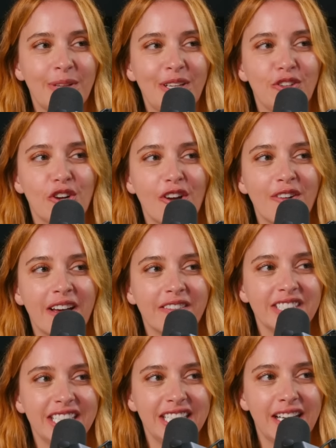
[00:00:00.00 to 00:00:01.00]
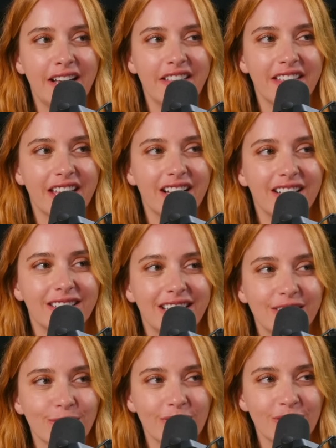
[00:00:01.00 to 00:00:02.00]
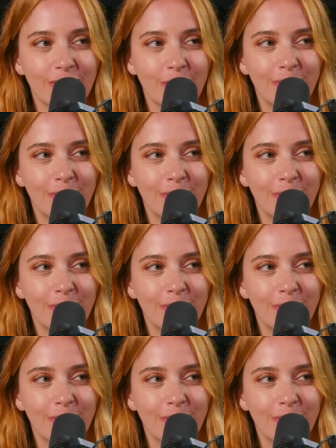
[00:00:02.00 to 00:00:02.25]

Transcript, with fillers: that you don't have to eat anything at a nice restaurant